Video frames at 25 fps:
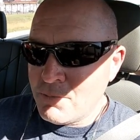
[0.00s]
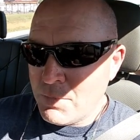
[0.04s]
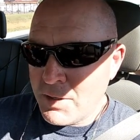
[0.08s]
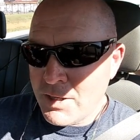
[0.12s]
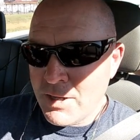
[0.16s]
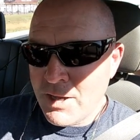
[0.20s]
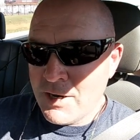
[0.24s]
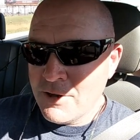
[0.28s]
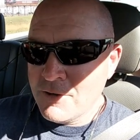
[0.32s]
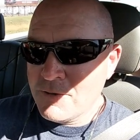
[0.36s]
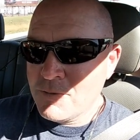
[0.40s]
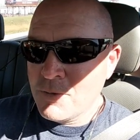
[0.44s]

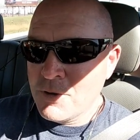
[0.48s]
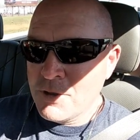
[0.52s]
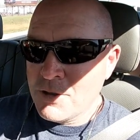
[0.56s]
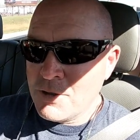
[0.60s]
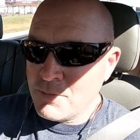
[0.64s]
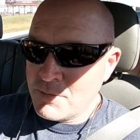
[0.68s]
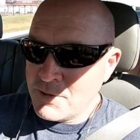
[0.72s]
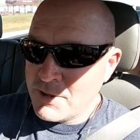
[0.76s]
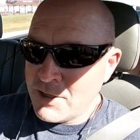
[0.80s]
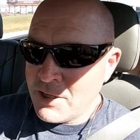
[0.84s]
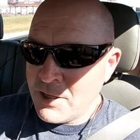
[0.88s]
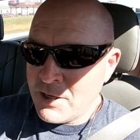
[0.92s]
Be honest
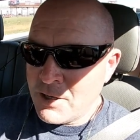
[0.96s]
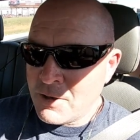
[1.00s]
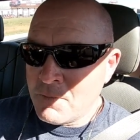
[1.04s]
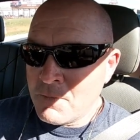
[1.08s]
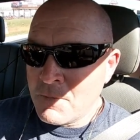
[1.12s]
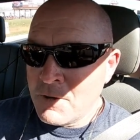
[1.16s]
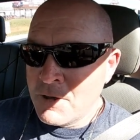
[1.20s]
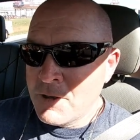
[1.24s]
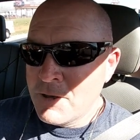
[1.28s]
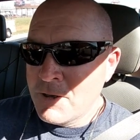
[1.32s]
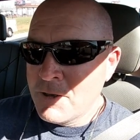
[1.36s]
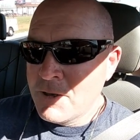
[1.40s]
with them. Tell
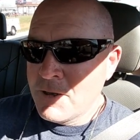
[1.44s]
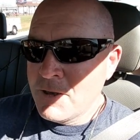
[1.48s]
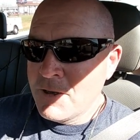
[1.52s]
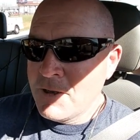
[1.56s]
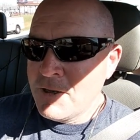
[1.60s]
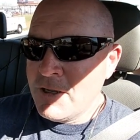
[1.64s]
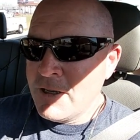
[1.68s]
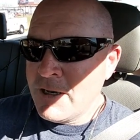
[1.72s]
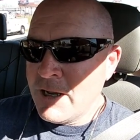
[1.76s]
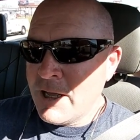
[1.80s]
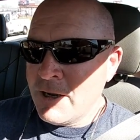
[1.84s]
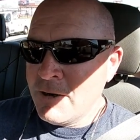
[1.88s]

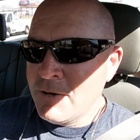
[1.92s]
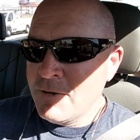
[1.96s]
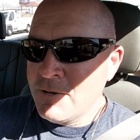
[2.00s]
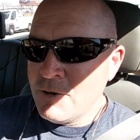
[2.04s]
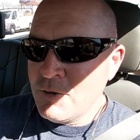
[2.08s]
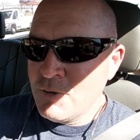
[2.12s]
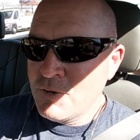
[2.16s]
them, you know,